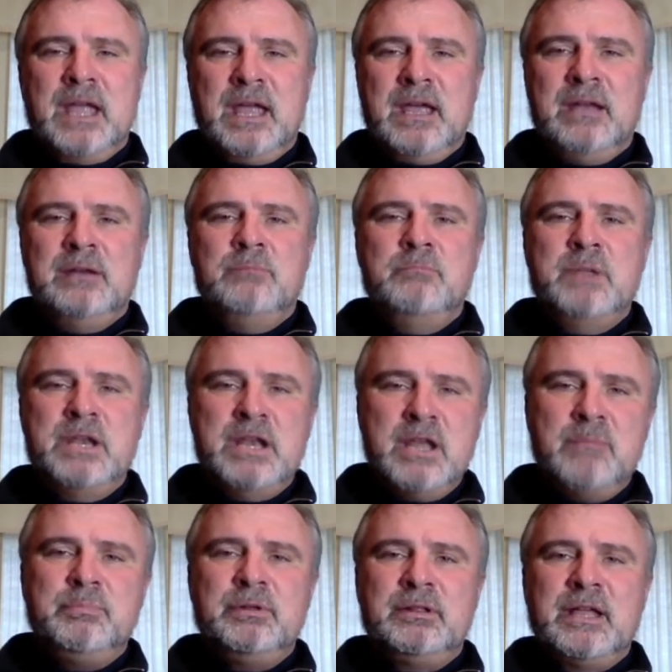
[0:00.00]
and
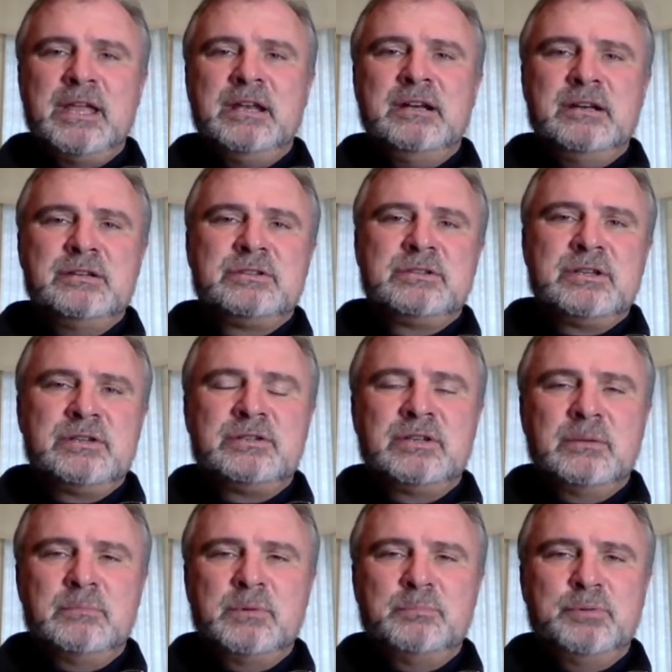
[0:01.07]
manipulating a
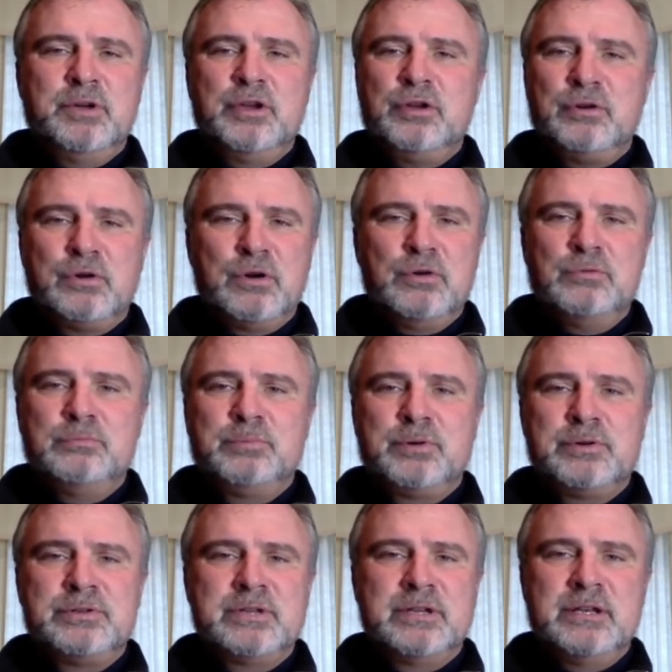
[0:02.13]
system to put your own
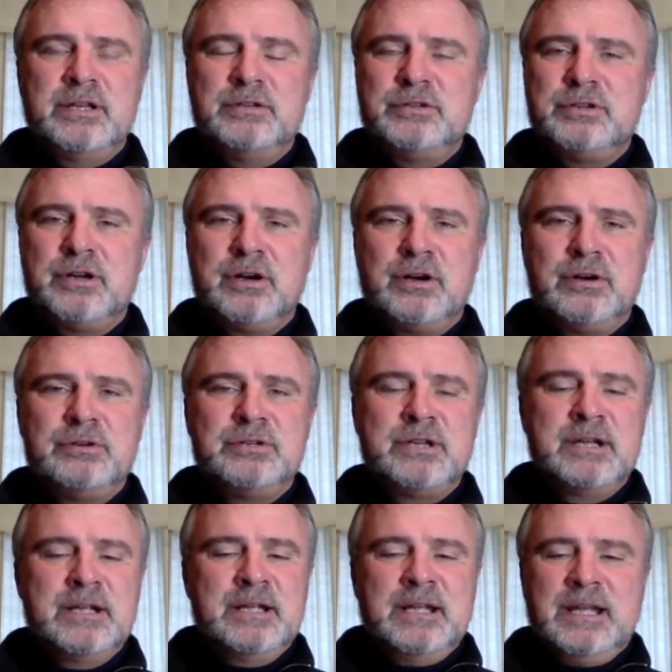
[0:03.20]
person in charge.
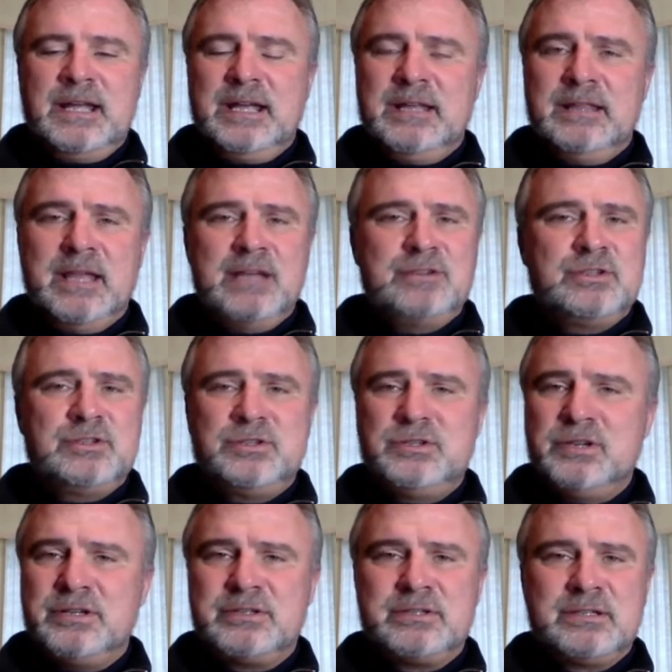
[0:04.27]
And that's
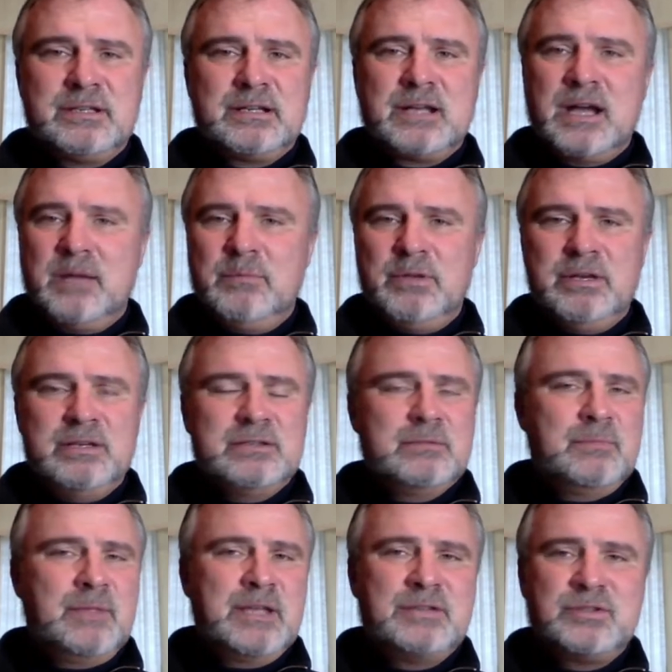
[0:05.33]
just
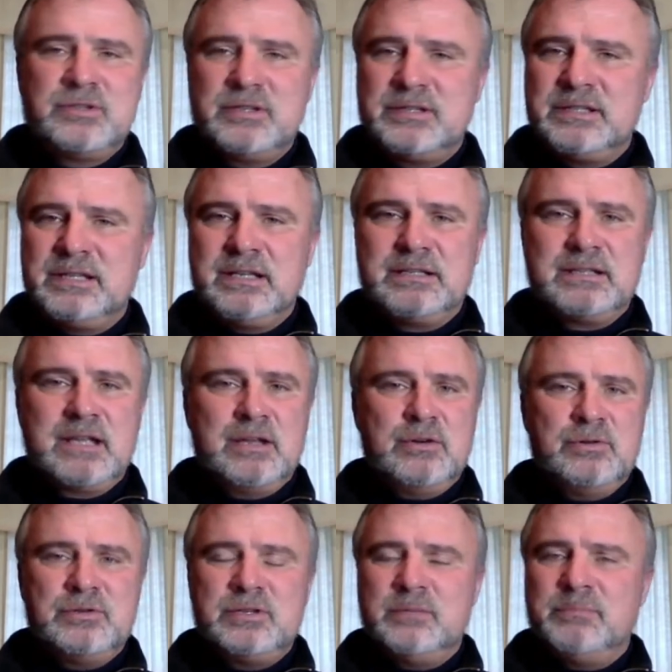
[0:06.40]
communism. That's just
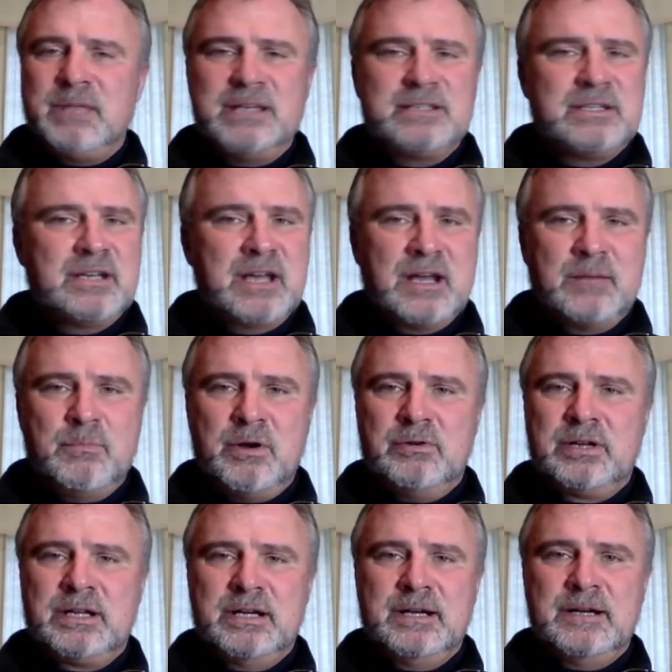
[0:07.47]
dictatorship. That's not
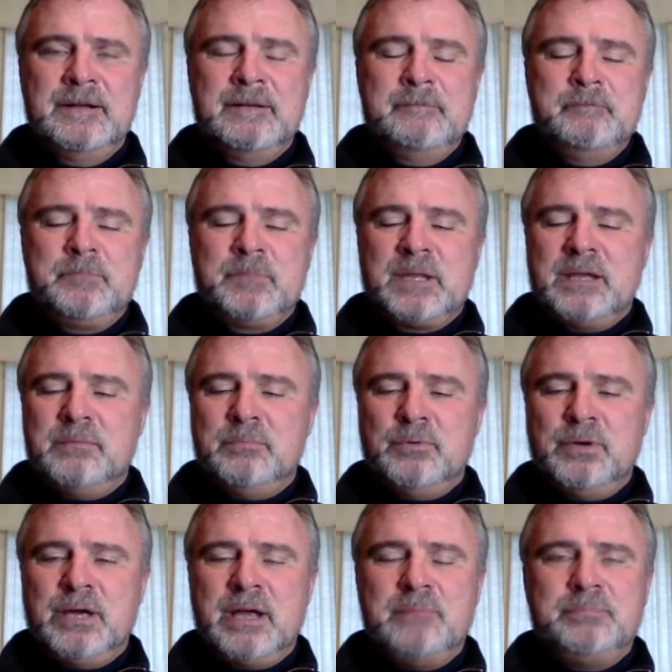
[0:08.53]
America. And
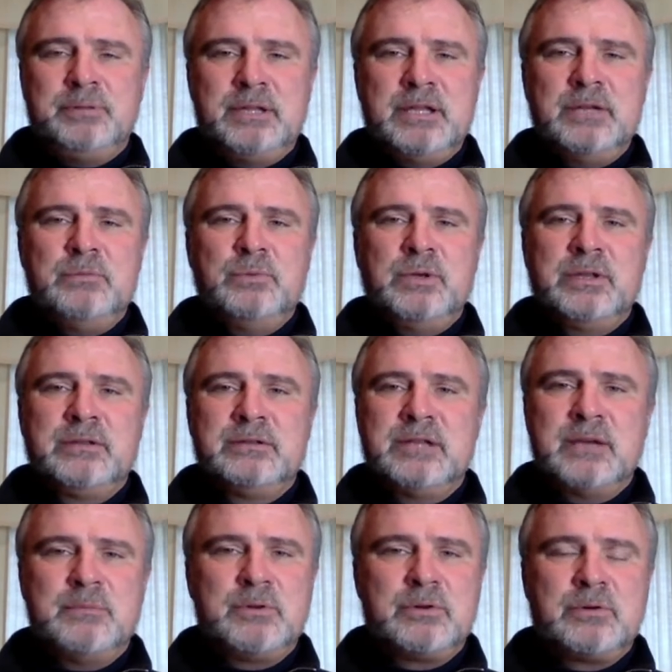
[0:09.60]
boy, I plead with
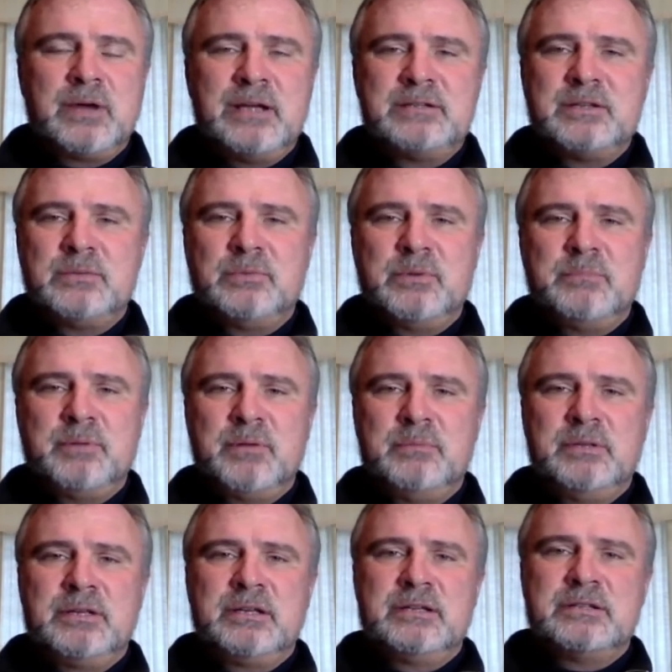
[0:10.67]
Democrats and
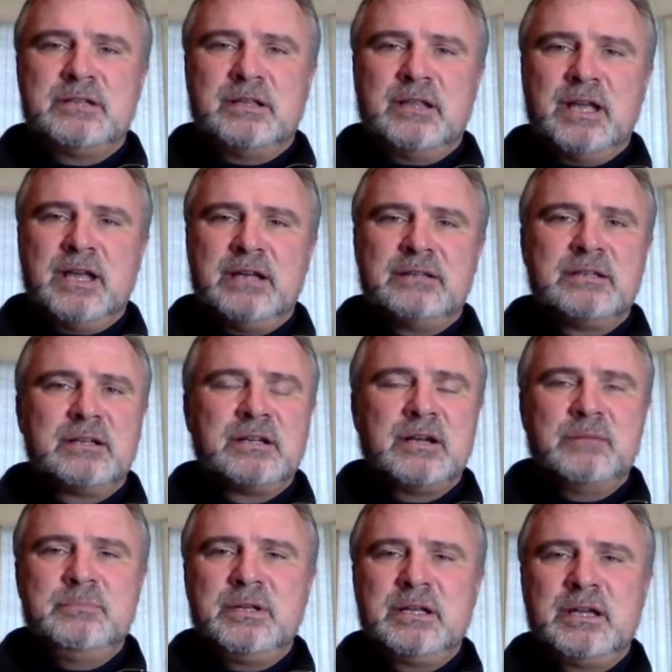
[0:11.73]
Republicans alike to
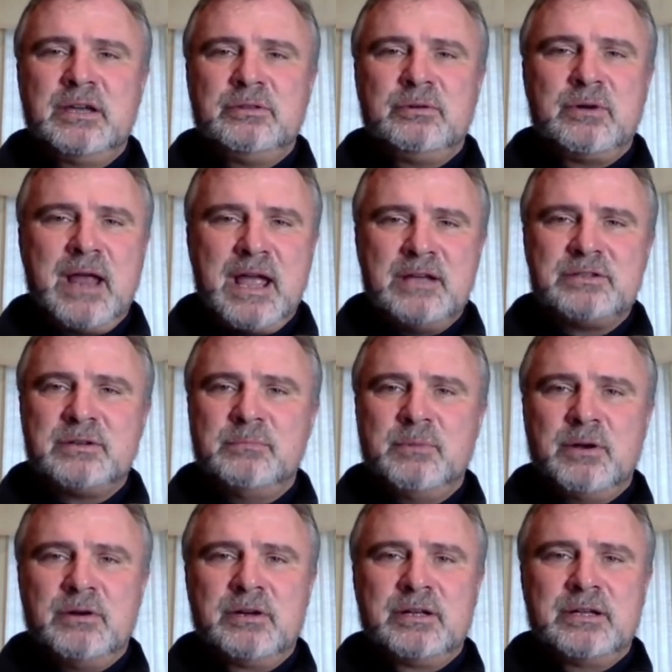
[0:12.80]
come together as
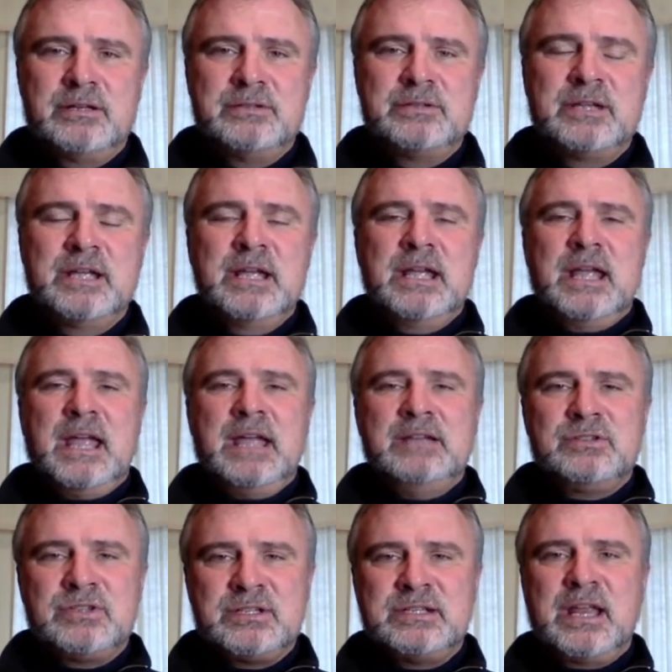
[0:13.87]
Americans
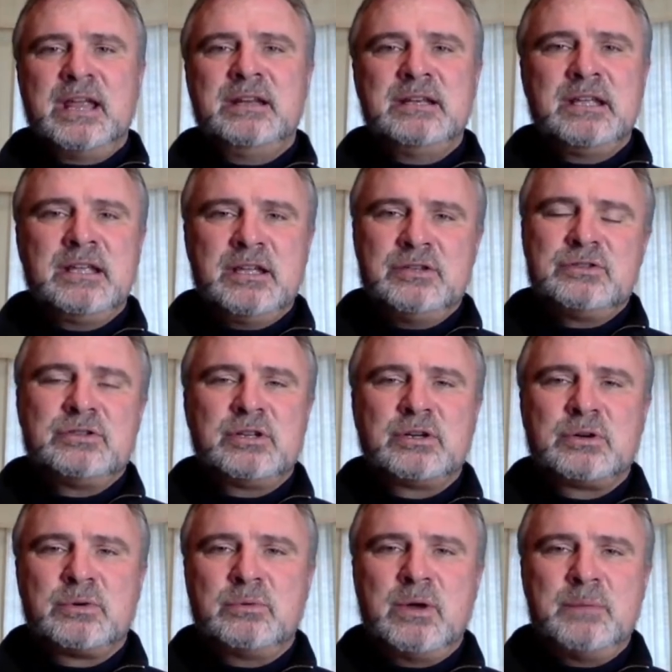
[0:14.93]
and stand against the
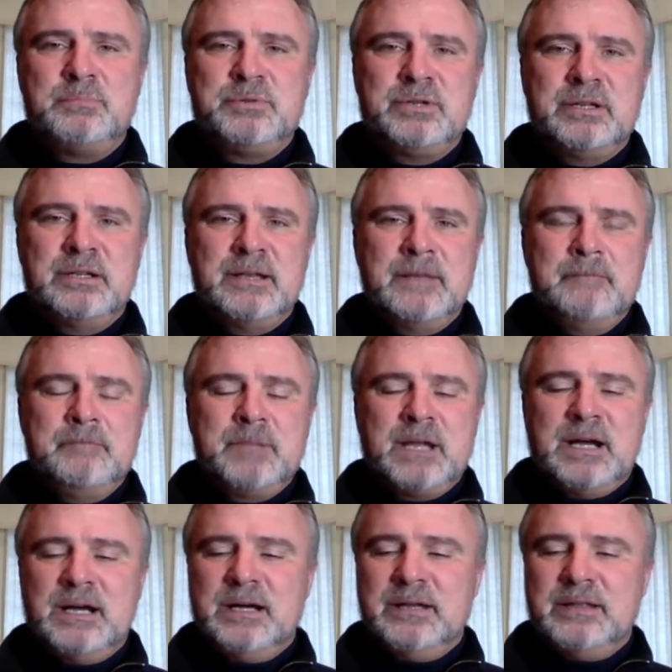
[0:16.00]
corruption
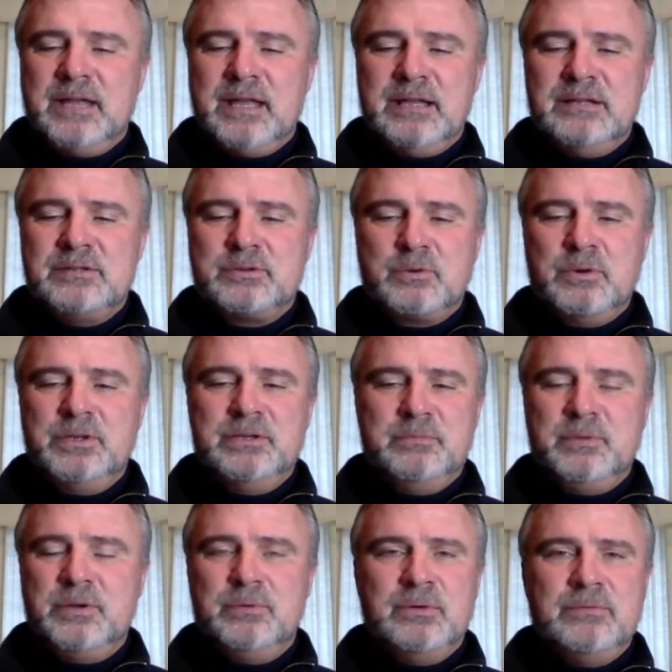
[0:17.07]
that is going to
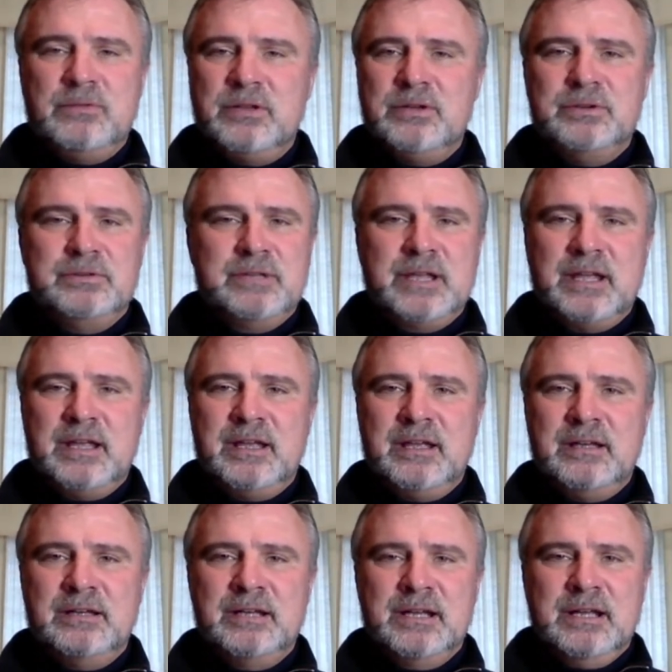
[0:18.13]
be revealed,
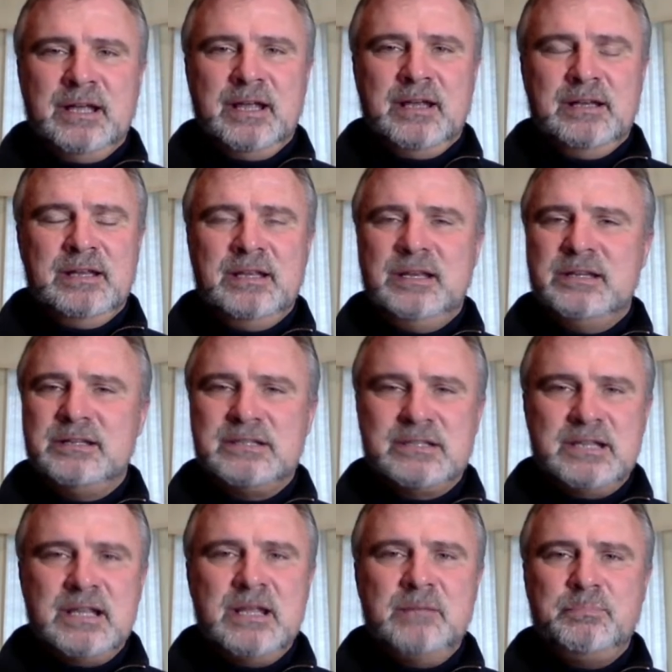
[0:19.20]
and it is
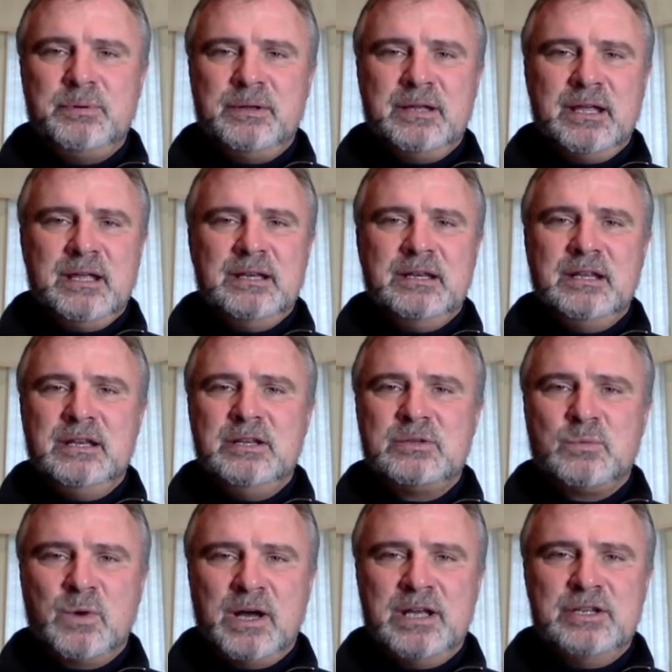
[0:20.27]
deep, and it
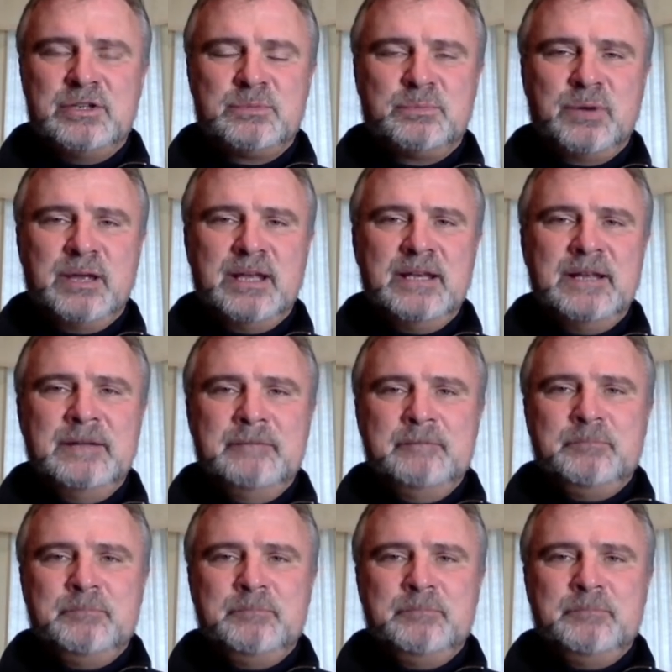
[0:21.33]
is widespread,